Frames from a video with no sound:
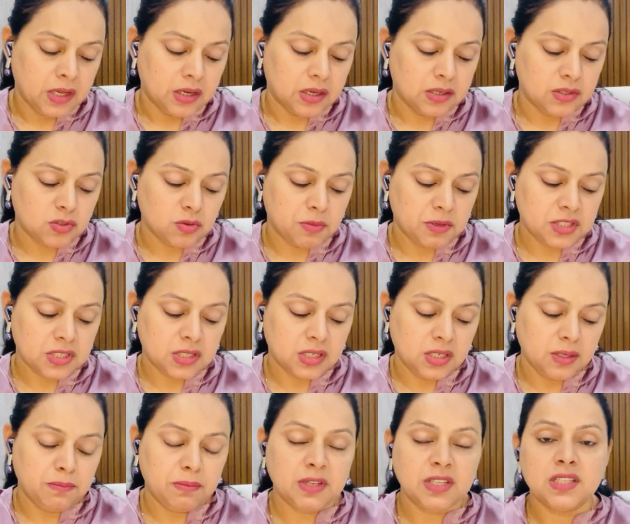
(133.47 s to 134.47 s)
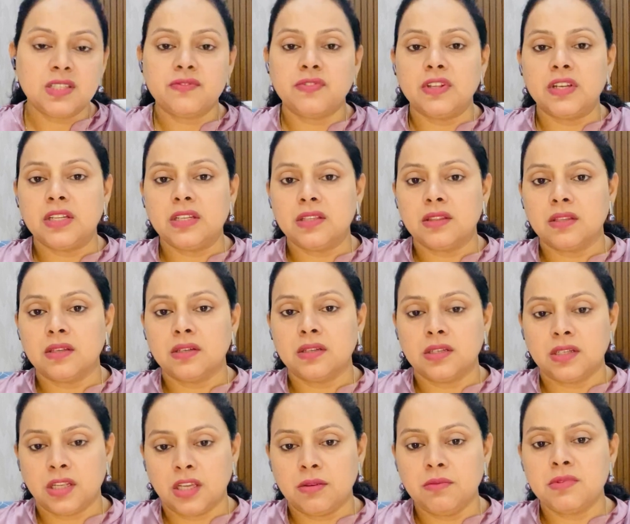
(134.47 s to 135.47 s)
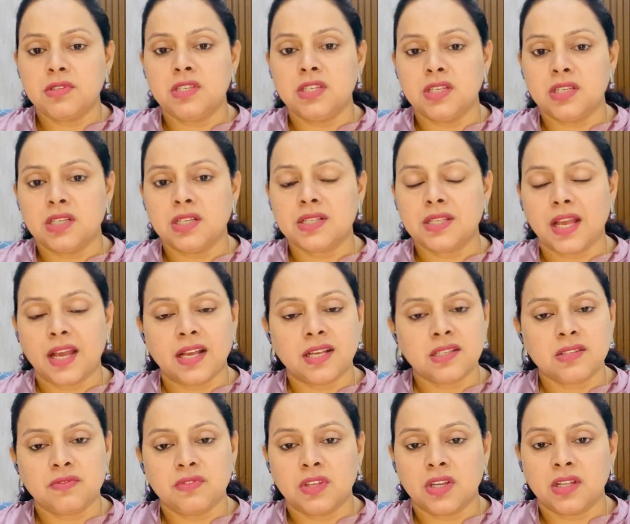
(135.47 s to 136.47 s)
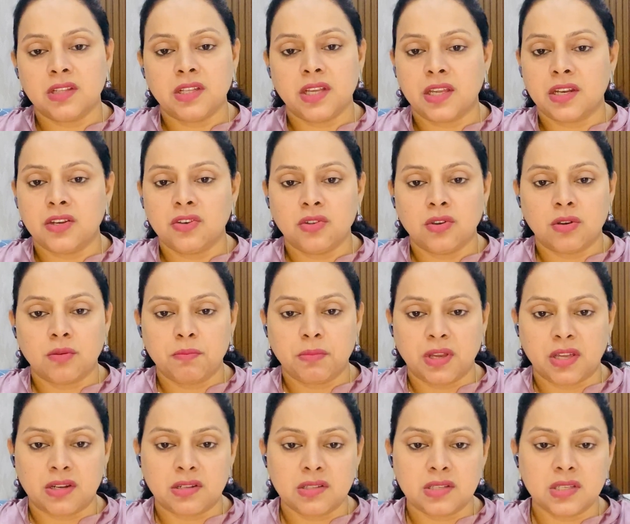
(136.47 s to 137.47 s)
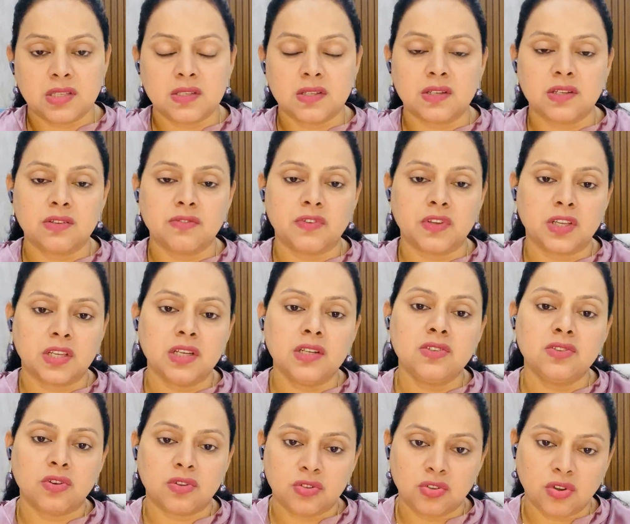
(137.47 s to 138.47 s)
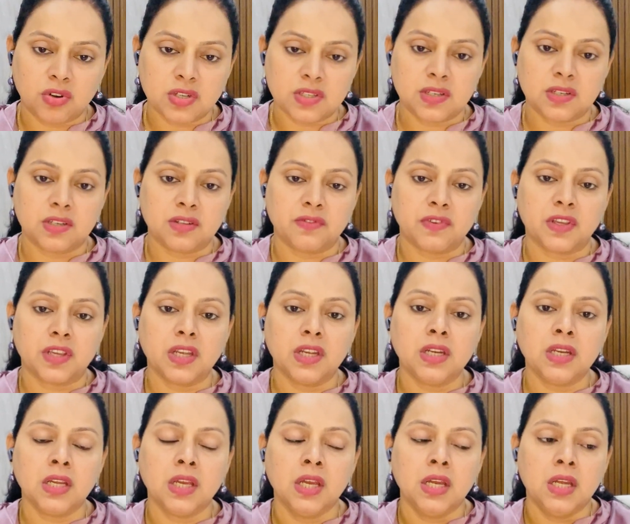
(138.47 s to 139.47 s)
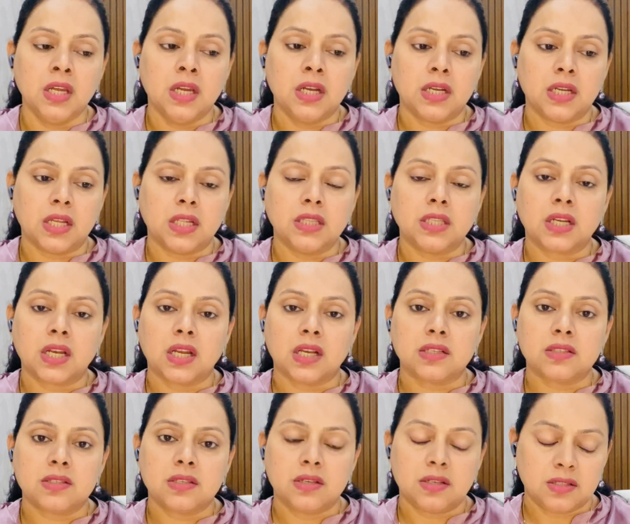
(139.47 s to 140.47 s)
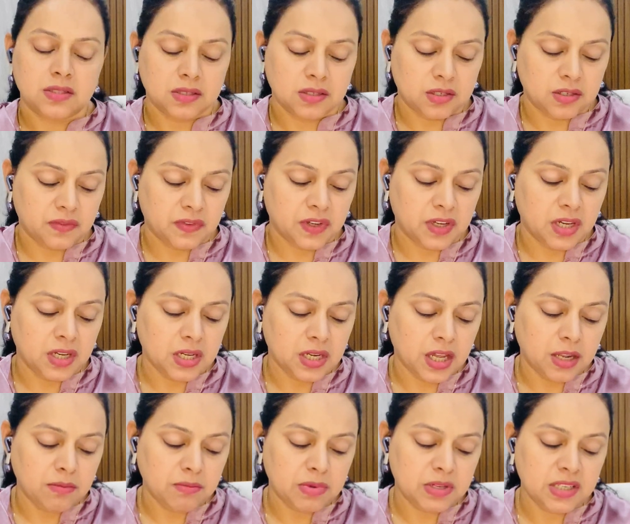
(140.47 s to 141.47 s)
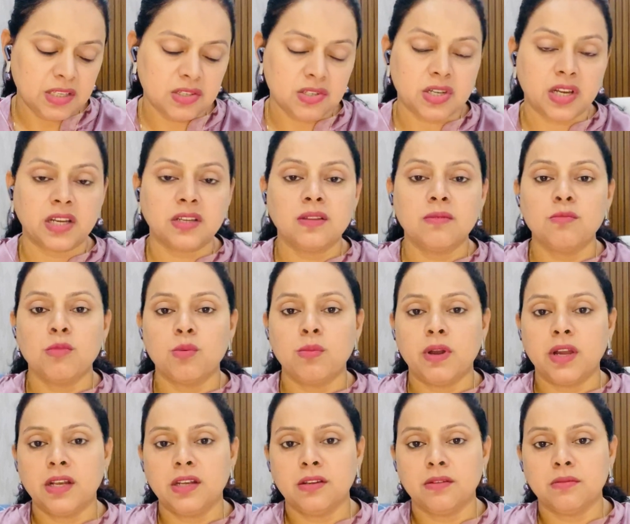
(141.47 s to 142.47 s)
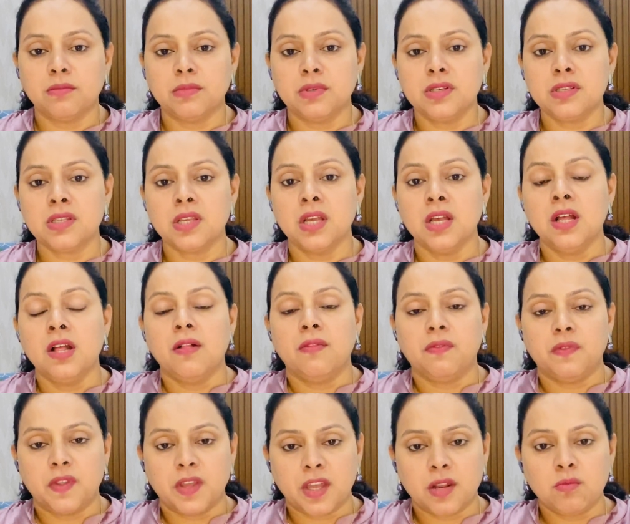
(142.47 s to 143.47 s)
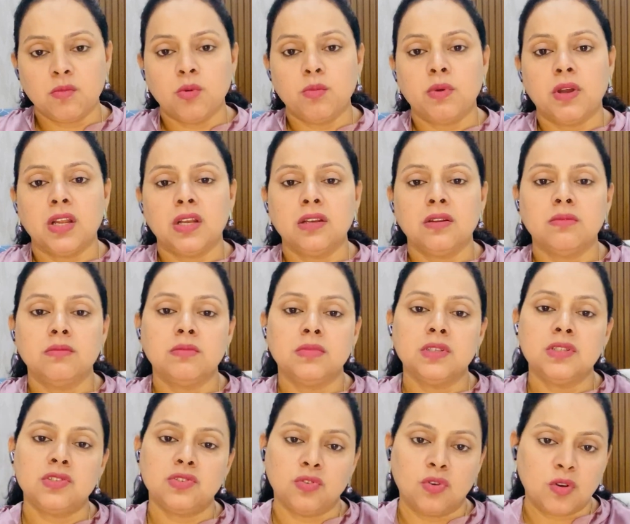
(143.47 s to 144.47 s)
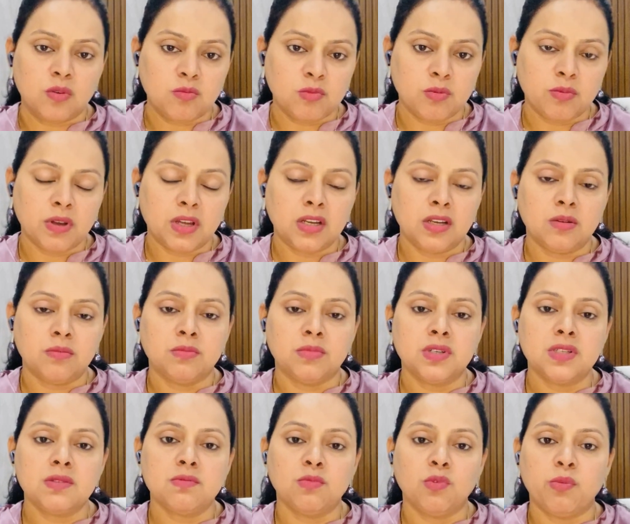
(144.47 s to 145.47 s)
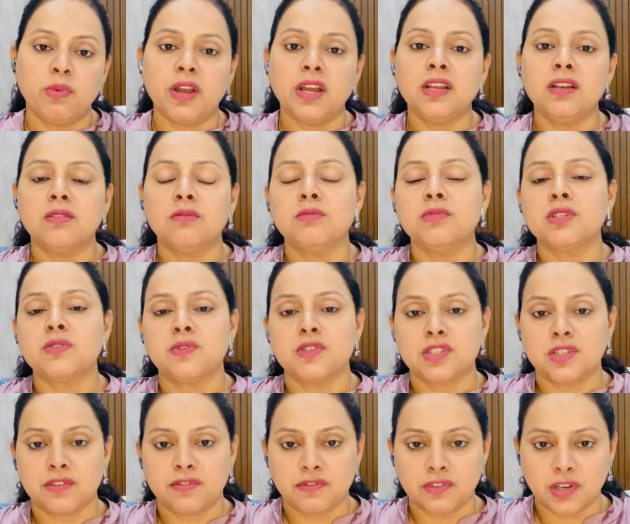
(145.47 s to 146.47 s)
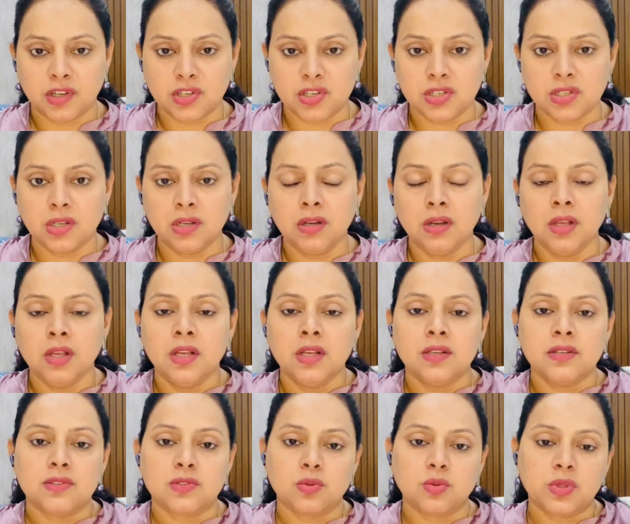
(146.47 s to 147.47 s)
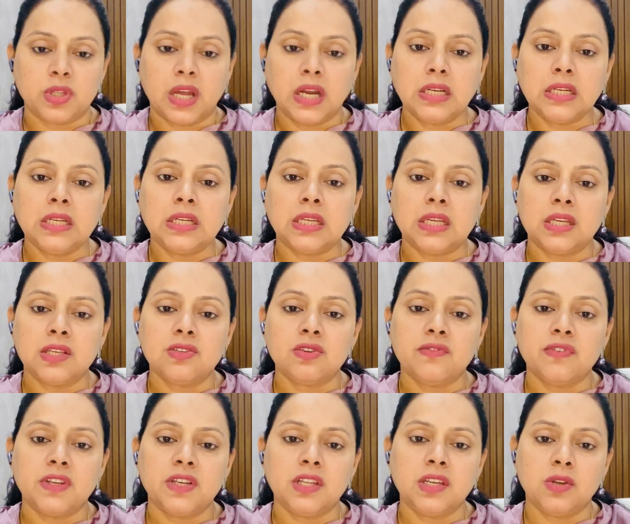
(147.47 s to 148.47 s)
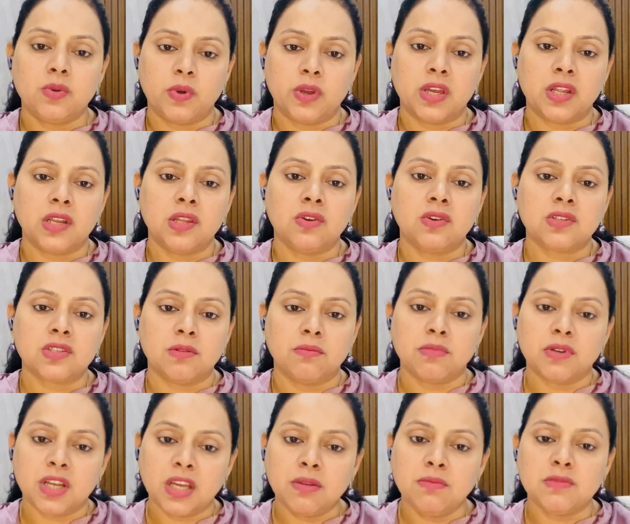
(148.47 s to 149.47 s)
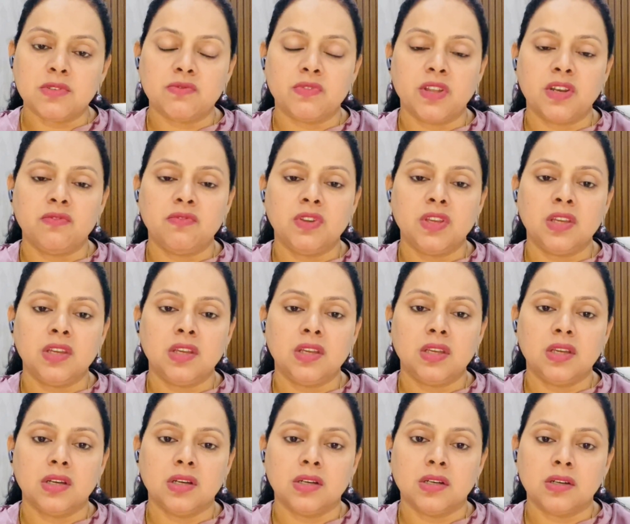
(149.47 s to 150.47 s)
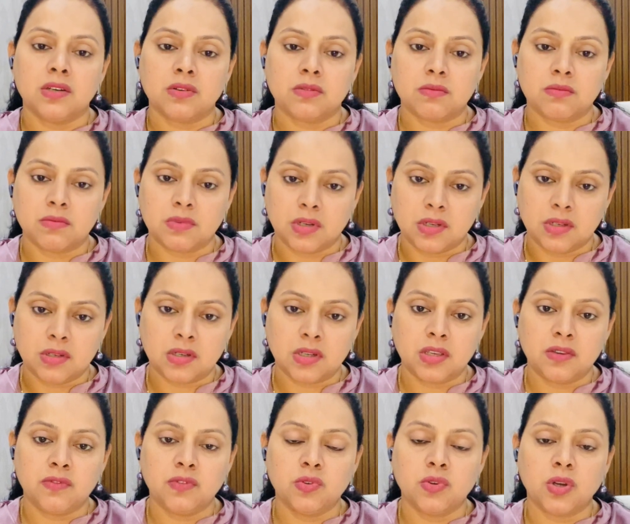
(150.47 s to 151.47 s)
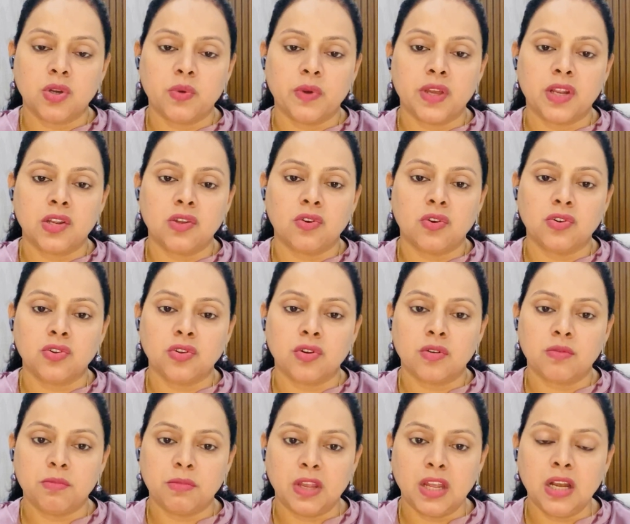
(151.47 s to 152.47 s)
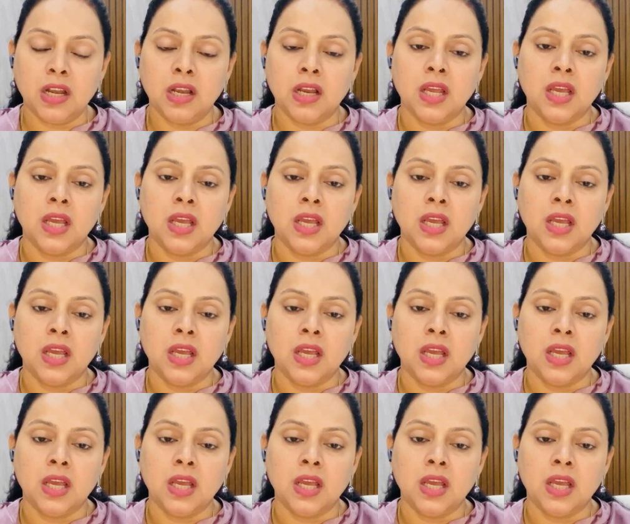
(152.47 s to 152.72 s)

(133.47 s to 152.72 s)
So basically, please fill in the names details as they are there in your parents' certificate, your certificate, 10th class certificate, and please write the mobile numbers, their mobile numbers, your mobile numbers which are functional, so that in case of any query, or sometimes when we give you a query on your mail